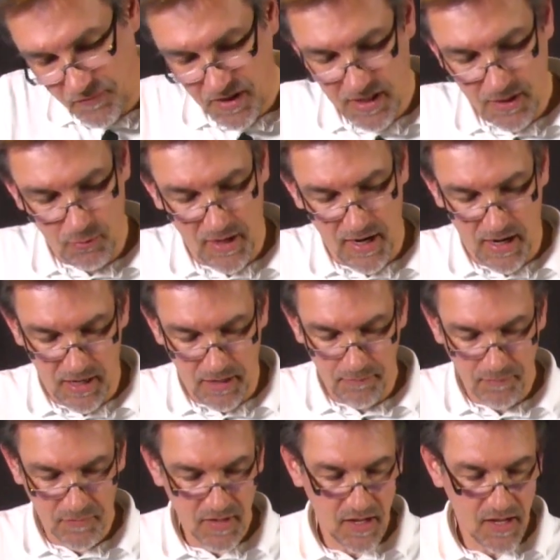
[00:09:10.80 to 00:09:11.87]
Here we are.
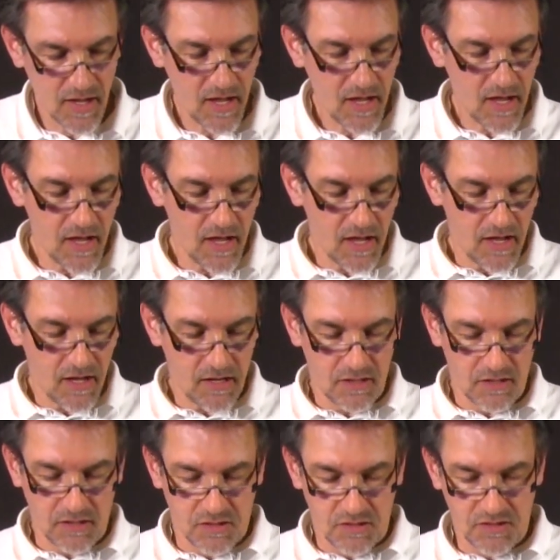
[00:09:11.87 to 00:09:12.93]

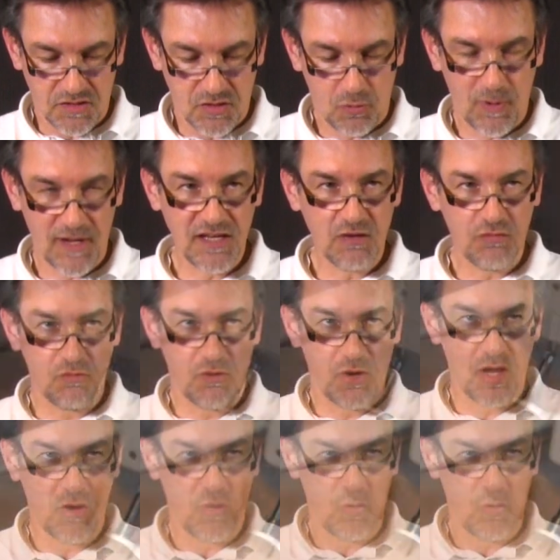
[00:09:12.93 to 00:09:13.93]
So when you